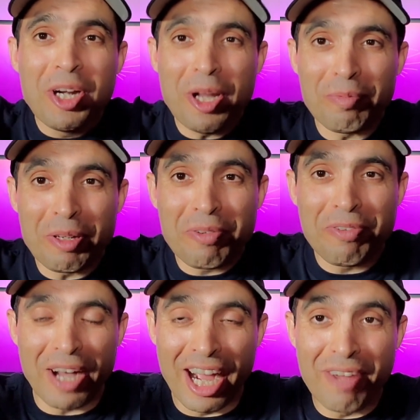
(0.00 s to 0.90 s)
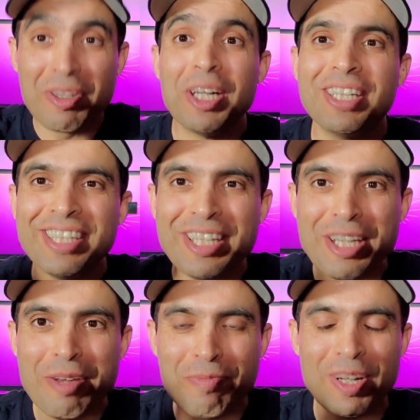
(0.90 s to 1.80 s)
number five,
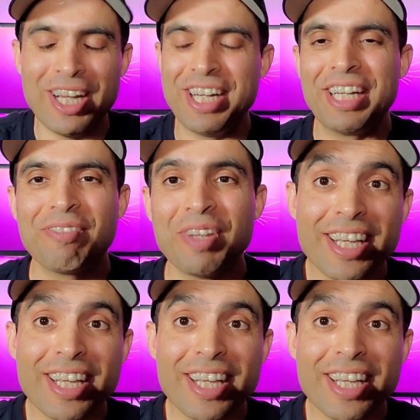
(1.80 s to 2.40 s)
Deep Learning.